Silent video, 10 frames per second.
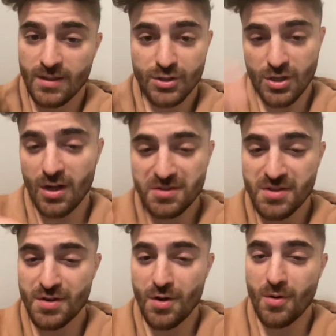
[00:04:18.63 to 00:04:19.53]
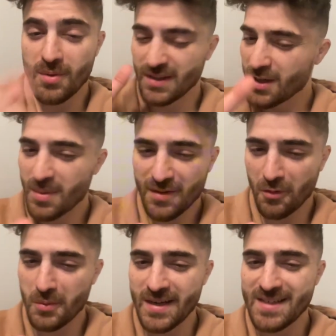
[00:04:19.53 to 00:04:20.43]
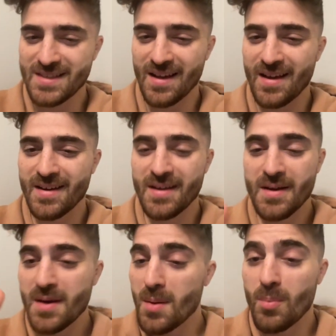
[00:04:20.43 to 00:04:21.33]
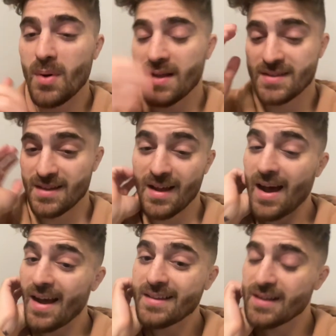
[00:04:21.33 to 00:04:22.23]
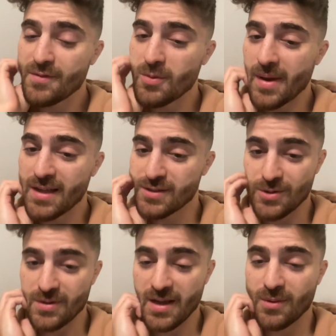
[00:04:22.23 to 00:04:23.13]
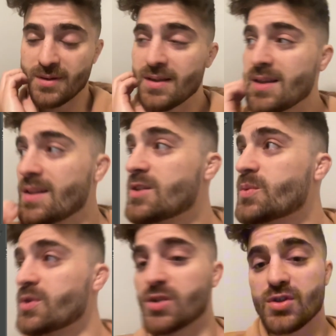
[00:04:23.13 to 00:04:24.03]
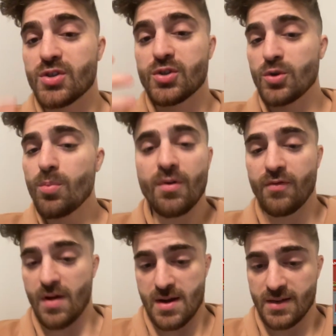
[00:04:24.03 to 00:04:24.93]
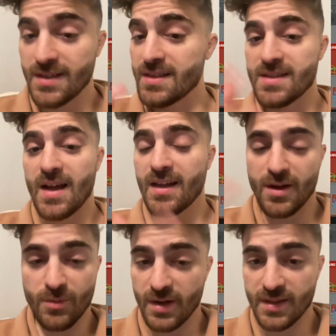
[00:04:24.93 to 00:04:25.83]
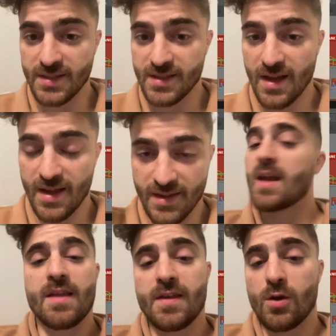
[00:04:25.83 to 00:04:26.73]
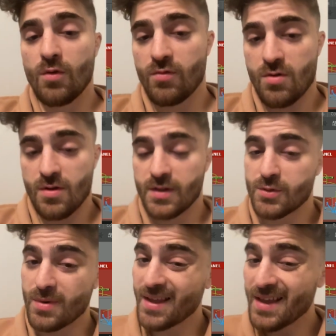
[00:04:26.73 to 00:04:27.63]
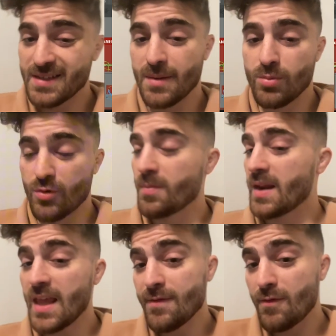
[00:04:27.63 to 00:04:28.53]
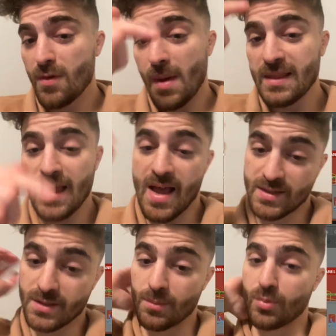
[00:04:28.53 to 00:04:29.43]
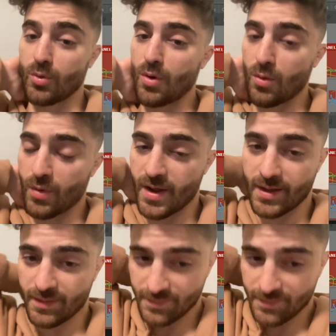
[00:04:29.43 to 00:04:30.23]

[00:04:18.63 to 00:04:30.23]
Jon Snow, a little bit of a redesign, but I love the way it turned out. This was super fun to design and rig this guy. And I think overall this rig is an improvement even from my last Bruno rig.